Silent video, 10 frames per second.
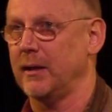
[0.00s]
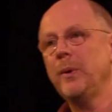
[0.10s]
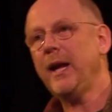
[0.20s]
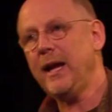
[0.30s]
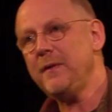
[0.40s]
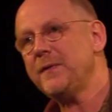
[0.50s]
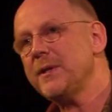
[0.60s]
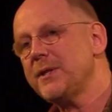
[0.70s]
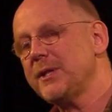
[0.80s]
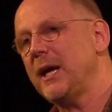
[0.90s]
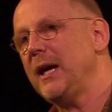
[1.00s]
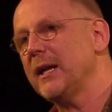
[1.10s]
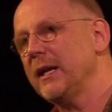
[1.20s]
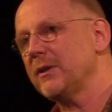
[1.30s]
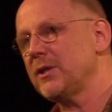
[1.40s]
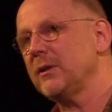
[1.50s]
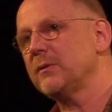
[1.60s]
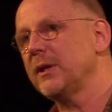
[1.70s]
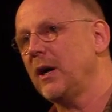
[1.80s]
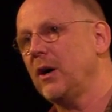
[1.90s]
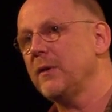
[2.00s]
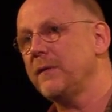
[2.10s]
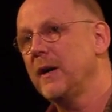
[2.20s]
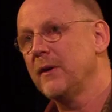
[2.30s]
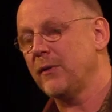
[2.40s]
We have to start our children off